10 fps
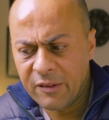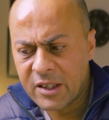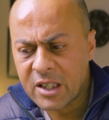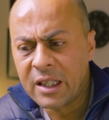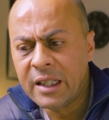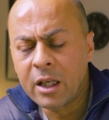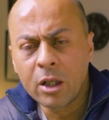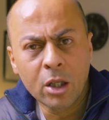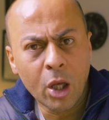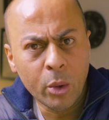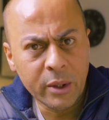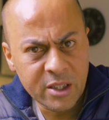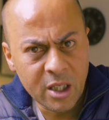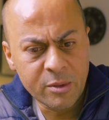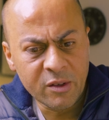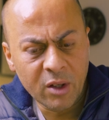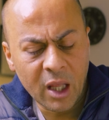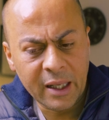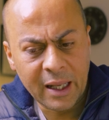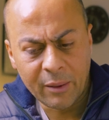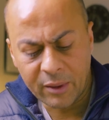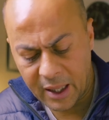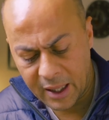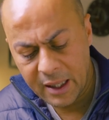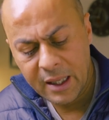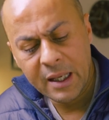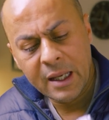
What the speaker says: it's a little low in terms of light out there.